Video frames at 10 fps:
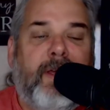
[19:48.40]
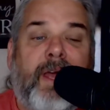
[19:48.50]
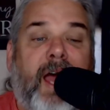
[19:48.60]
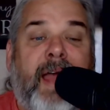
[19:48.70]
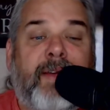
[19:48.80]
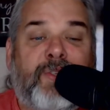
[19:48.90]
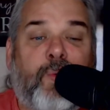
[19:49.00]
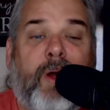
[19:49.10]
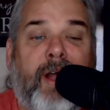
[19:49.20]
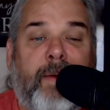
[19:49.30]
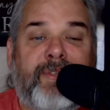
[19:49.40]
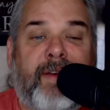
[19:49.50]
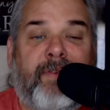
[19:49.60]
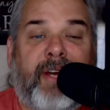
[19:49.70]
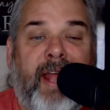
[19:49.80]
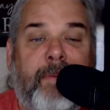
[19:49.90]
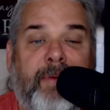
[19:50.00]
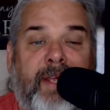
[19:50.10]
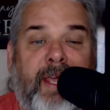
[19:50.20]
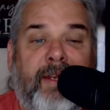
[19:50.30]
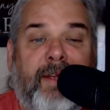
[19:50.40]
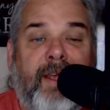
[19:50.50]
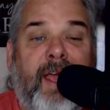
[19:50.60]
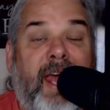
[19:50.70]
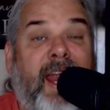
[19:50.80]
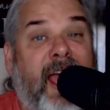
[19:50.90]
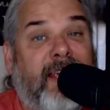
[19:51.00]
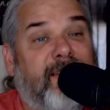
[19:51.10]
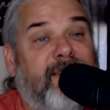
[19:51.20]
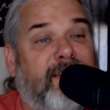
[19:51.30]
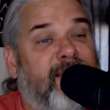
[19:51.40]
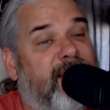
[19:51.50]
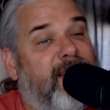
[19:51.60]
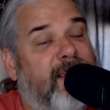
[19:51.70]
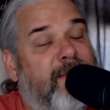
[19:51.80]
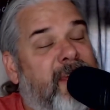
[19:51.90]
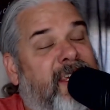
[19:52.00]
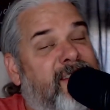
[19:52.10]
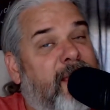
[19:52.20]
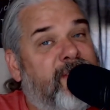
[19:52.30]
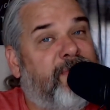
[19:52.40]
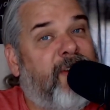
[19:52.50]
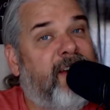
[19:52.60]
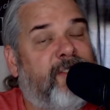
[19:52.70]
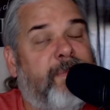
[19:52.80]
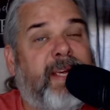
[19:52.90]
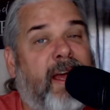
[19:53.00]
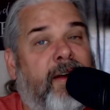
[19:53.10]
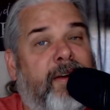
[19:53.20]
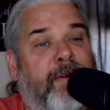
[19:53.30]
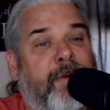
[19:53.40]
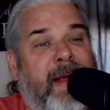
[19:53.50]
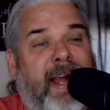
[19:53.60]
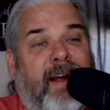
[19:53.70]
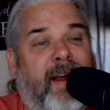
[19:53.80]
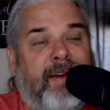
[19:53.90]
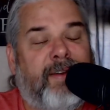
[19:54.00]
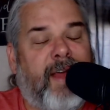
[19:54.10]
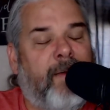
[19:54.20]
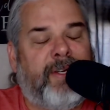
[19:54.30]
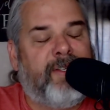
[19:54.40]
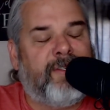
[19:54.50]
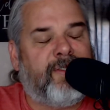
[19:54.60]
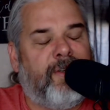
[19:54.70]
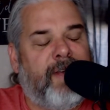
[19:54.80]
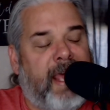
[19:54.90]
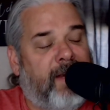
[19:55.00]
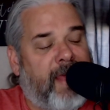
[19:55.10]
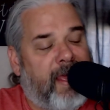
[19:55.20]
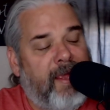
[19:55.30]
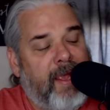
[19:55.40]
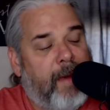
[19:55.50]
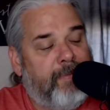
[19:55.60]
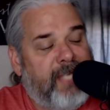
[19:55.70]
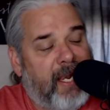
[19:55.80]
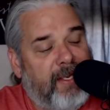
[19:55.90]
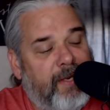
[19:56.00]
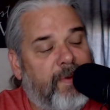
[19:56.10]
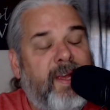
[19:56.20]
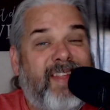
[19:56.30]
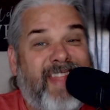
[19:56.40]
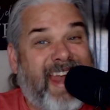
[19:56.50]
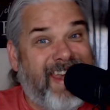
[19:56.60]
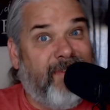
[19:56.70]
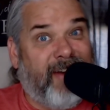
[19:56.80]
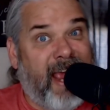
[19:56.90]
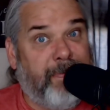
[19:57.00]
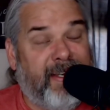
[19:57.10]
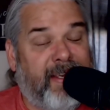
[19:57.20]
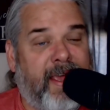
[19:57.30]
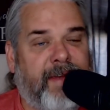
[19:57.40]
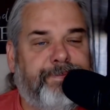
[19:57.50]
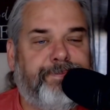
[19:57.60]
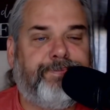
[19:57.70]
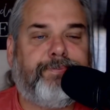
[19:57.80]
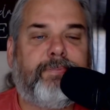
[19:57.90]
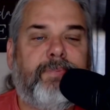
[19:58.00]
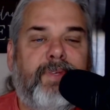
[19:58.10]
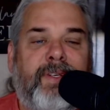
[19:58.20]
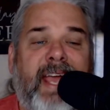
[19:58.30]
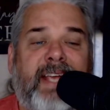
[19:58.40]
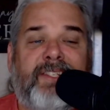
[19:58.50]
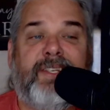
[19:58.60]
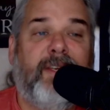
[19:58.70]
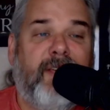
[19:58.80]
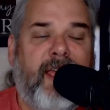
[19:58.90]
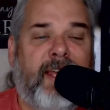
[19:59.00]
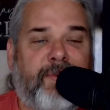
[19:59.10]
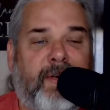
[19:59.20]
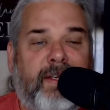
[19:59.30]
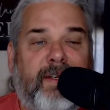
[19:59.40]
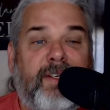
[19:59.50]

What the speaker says: I swore that was never going to happen again. And I because I was afraid if somebody got hurt due to my error, I would just couldn't handle that. I'm telling you, that never happened again. Next entry.